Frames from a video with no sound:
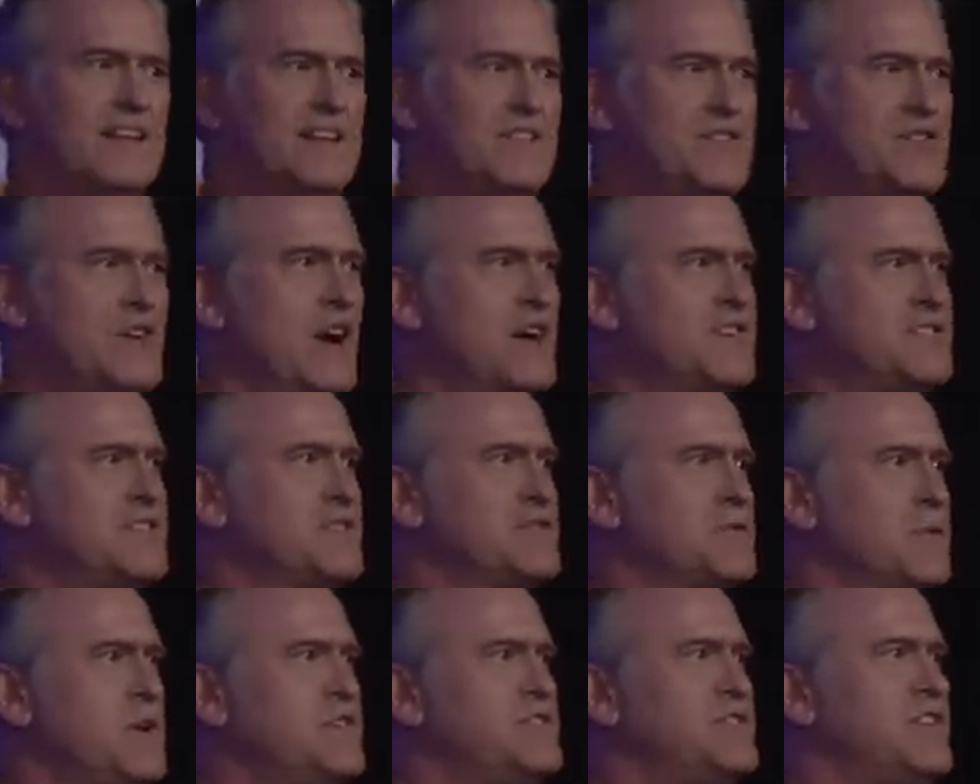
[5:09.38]

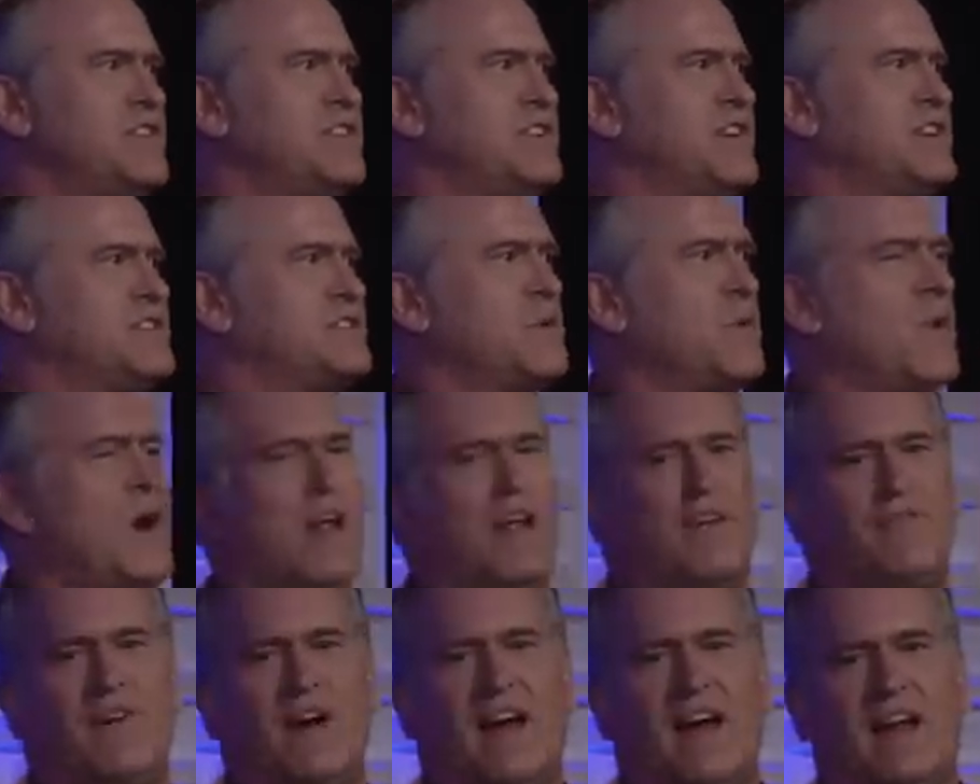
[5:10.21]
Judges, we should
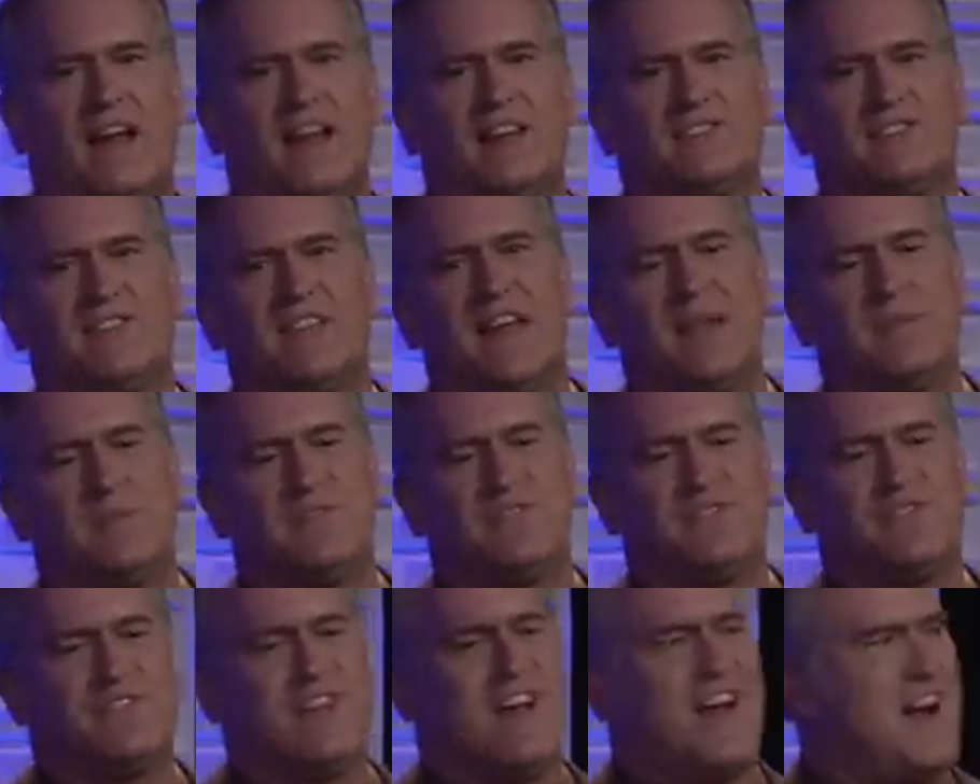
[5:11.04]
disqualify it. His name
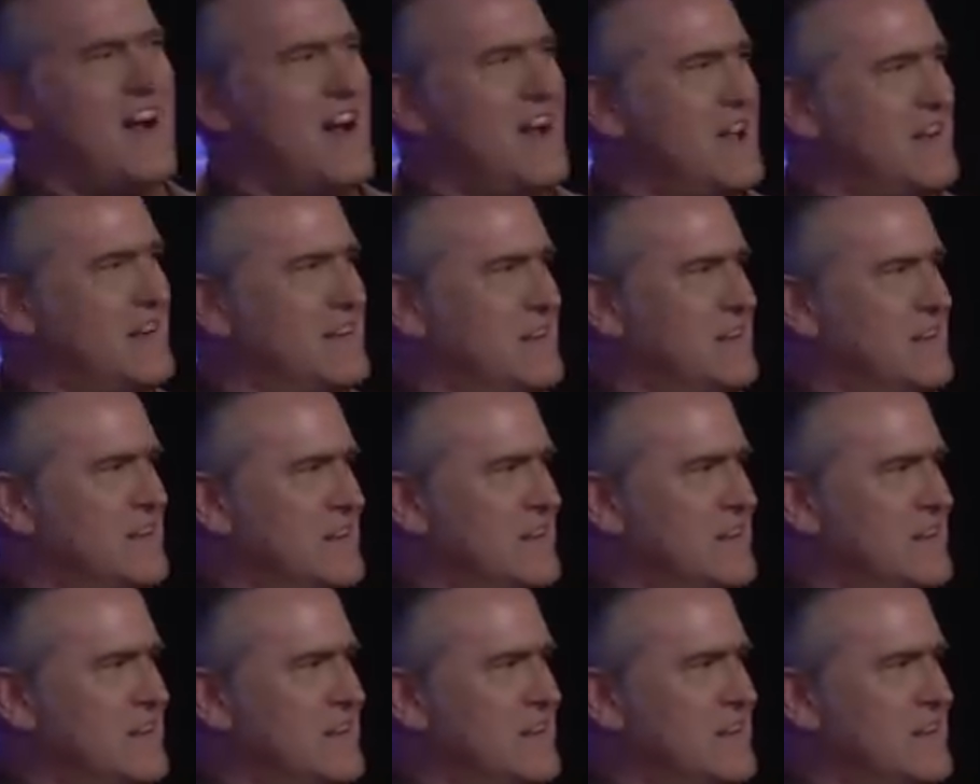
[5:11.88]
is John.